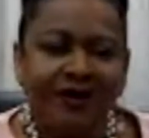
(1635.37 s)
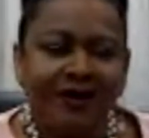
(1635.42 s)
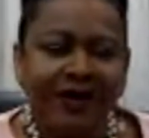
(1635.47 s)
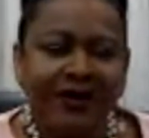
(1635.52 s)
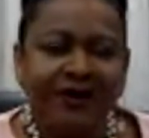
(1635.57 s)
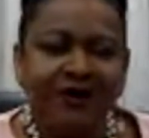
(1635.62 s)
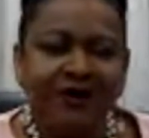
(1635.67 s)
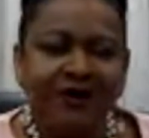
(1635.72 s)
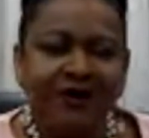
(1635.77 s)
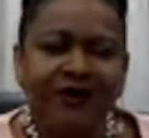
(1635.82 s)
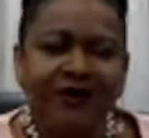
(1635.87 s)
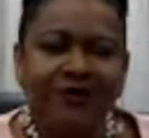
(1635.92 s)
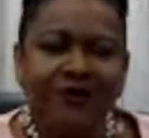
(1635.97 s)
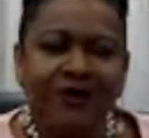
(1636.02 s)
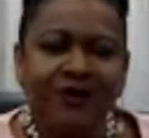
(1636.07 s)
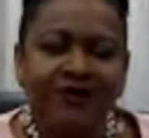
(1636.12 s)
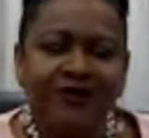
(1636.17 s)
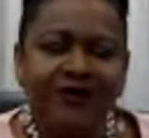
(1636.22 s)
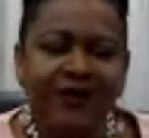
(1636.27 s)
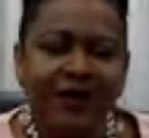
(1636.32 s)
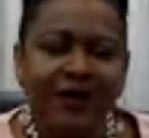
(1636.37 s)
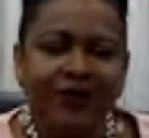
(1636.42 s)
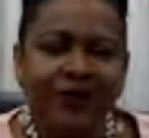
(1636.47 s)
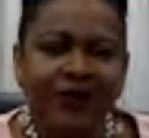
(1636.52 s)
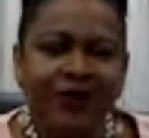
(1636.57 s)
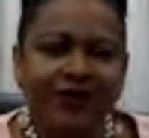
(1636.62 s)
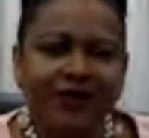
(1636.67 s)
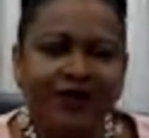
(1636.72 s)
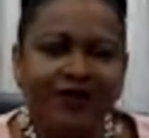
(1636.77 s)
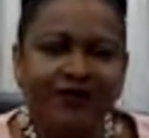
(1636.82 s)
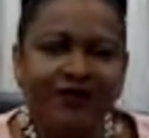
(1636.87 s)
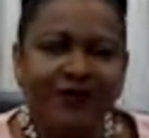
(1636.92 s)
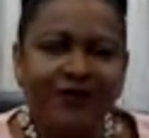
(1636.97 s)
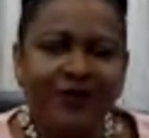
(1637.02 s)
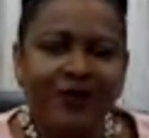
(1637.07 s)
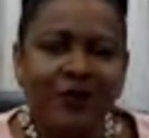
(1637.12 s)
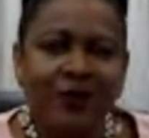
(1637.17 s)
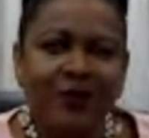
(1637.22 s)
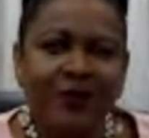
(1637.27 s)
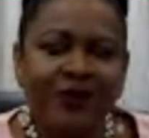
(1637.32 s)
Thank you very much for that question from
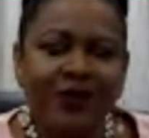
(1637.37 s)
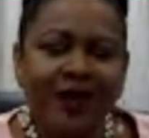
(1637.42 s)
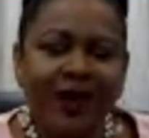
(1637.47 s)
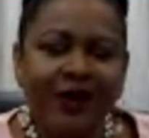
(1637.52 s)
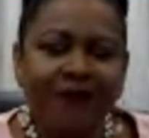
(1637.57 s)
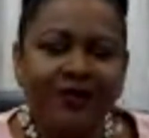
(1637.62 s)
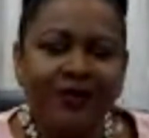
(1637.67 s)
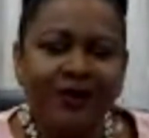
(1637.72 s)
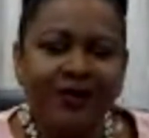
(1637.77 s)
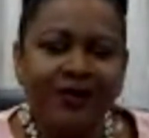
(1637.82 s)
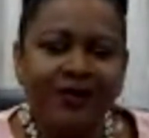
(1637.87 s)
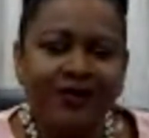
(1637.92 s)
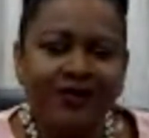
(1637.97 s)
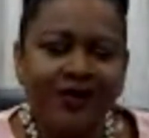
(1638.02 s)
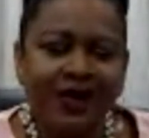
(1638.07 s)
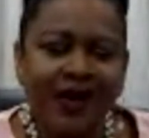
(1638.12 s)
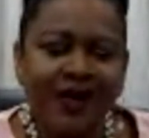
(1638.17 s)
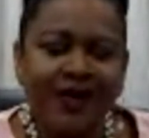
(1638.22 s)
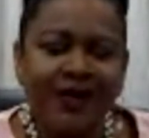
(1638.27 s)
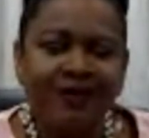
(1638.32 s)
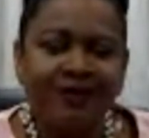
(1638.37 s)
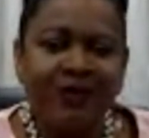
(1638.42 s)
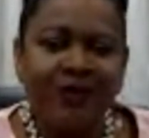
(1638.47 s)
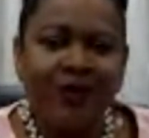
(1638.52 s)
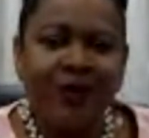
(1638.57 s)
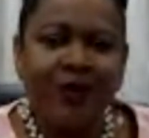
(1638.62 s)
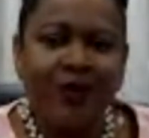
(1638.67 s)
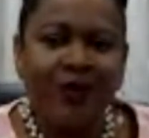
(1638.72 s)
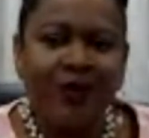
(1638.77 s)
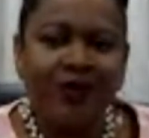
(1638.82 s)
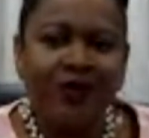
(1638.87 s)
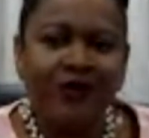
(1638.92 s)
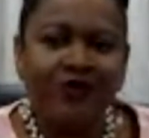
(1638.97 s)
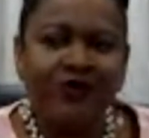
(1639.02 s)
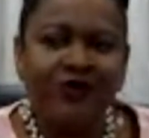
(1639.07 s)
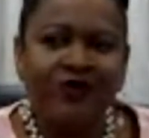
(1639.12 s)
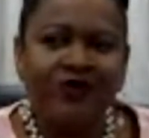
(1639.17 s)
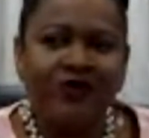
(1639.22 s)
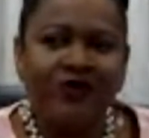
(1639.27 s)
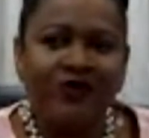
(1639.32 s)
the Open Campus. I am
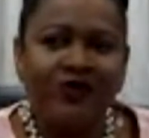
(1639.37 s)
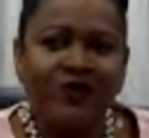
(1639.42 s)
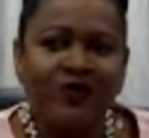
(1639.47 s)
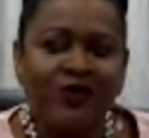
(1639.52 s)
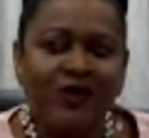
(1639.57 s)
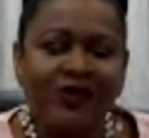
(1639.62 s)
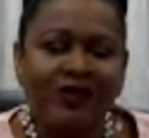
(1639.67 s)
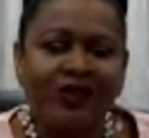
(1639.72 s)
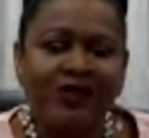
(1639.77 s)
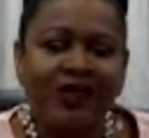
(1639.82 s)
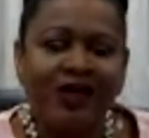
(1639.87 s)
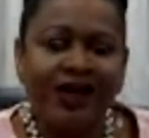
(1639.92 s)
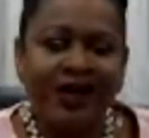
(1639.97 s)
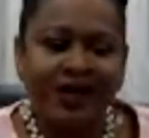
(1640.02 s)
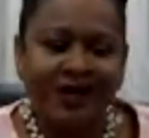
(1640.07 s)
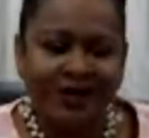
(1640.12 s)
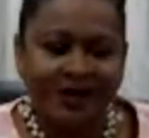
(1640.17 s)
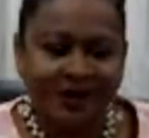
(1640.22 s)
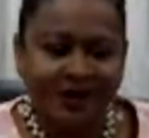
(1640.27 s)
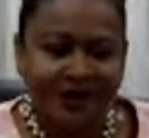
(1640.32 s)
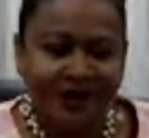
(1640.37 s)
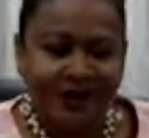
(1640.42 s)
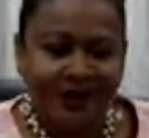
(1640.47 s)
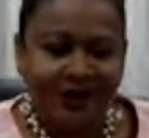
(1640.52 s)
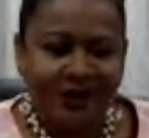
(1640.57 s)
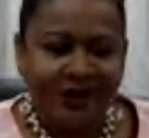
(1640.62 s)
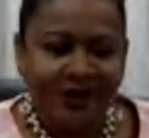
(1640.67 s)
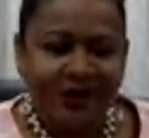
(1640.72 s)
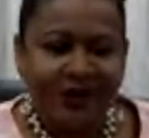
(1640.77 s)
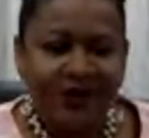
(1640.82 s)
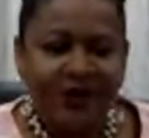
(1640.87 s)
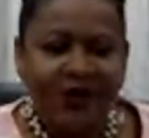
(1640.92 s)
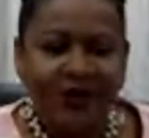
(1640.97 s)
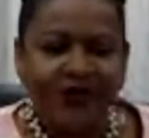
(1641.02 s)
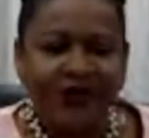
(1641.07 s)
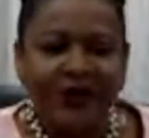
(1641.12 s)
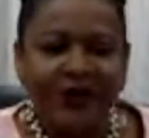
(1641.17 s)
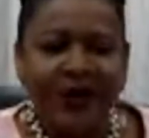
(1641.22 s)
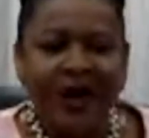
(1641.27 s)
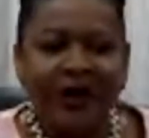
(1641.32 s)
also the chair
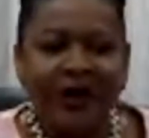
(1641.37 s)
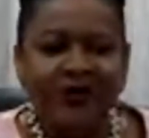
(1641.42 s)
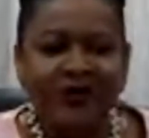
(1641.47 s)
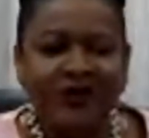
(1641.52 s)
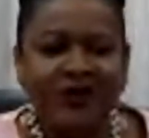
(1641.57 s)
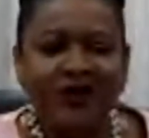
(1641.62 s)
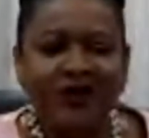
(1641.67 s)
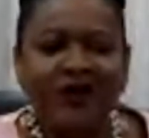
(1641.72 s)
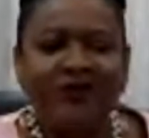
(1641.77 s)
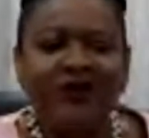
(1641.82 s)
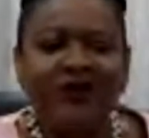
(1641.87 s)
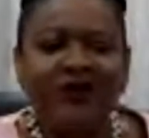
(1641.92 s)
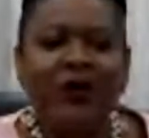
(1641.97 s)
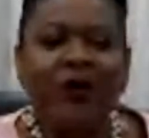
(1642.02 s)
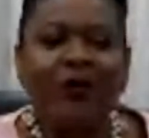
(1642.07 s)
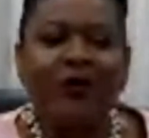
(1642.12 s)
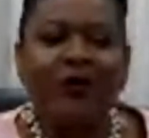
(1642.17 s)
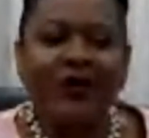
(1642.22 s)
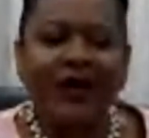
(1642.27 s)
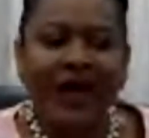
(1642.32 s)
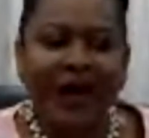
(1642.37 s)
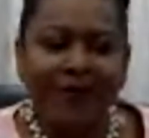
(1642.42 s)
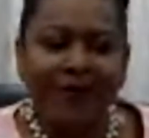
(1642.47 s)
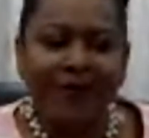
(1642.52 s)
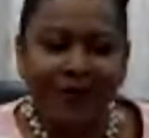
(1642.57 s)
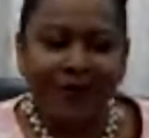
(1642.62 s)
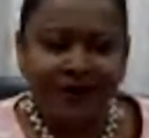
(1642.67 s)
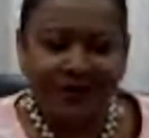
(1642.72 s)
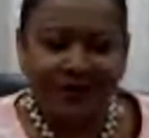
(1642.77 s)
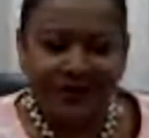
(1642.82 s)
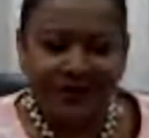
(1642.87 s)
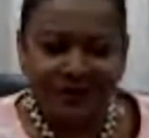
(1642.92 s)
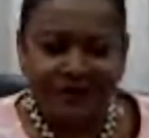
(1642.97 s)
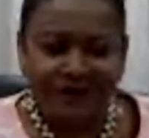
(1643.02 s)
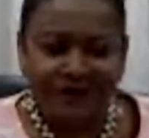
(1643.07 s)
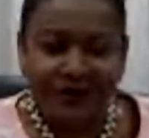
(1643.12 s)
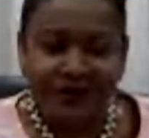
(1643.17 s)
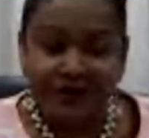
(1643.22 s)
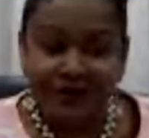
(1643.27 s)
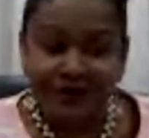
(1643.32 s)
of the Council of the Open Campus,
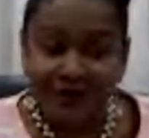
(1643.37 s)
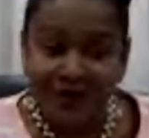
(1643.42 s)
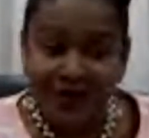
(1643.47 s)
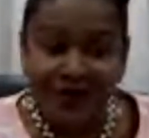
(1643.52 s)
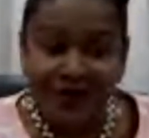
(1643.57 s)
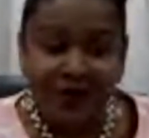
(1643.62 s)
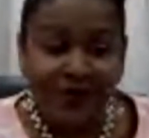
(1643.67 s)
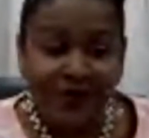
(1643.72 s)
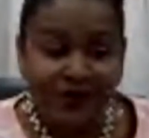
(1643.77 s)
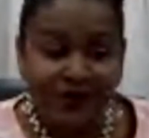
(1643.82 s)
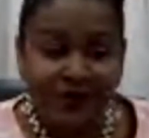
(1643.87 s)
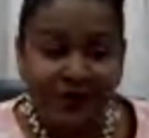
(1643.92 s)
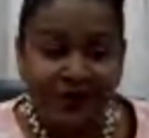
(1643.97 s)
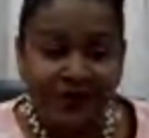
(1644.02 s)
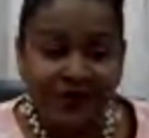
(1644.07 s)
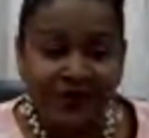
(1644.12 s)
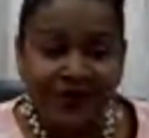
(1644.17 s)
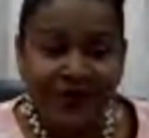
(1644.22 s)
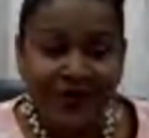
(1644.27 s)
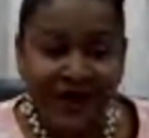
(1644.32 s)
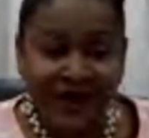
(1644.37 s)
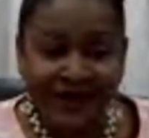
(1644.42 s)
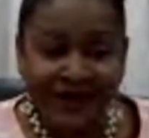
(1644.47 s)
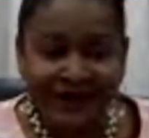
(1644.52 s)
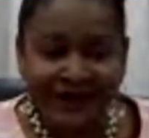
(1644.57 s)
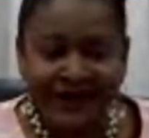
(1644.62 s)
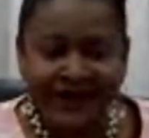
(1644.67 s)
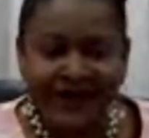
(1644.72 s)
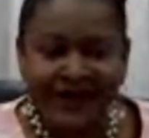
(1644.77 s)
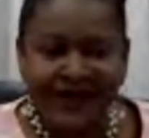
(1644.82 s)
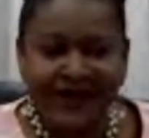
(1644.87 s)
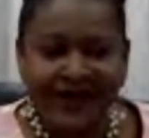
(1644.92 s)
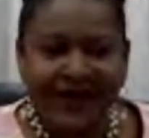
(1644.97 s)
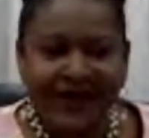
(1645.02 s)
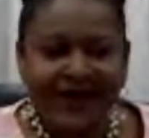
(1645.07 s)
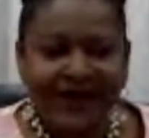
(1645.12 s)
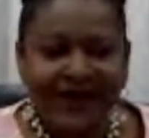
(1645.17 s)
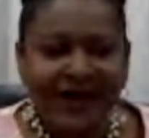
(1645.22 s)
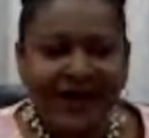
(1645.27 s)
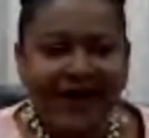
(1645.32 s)
first female also to do that.
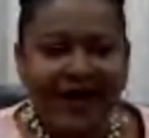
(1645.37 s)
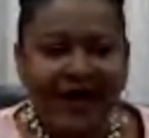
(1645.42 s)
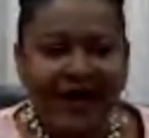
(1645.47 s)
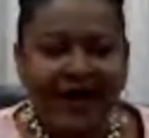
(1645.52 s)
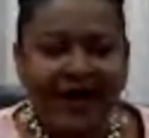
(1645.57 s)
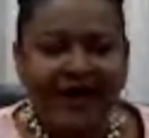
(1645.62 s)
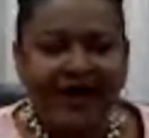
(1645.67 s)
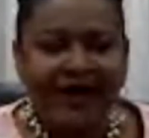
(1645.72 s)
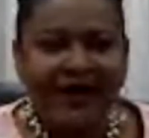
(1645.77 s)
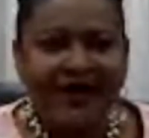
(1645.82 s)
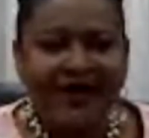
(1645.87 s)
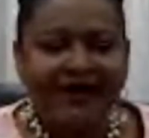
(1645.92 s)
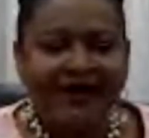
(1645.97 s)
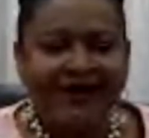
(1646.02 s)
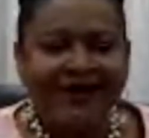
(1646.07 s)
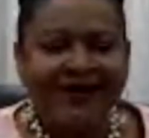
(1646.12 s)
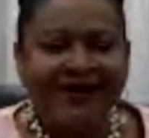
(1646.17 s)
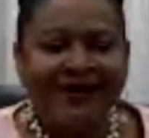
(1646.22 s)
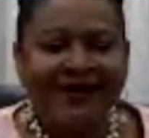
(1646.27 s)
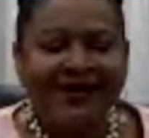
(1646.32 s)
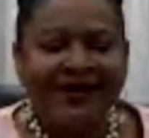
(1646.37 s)
Absolutely. And,